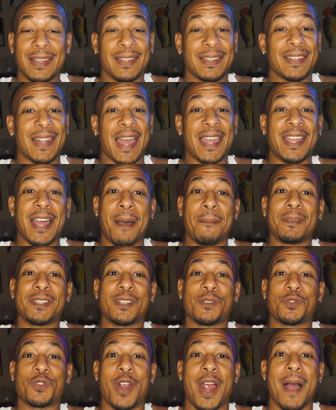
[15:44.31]
like, comment,
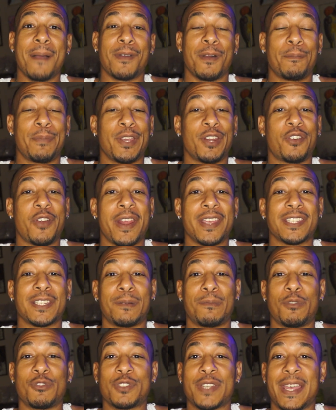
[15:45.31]
subscribe. Gonna be the greatest
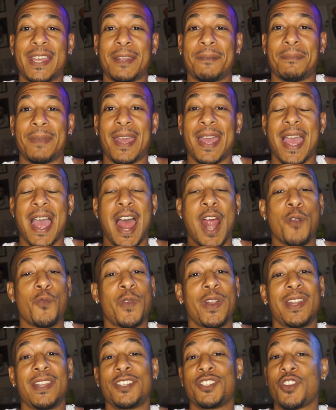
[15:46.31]
and the most hated, man. I
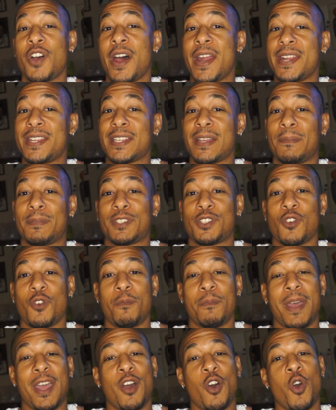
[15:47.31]
really enjoyed this
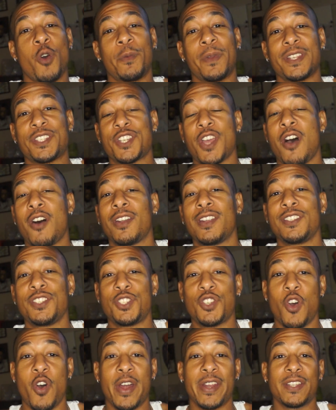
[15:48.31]
episode, man. I hope that y'all
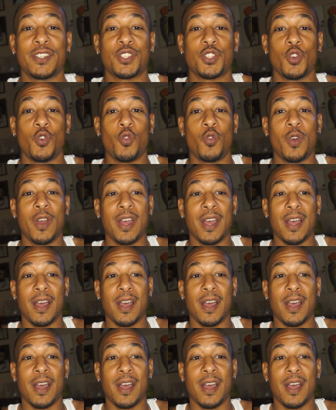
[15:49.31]
enjoyed it too.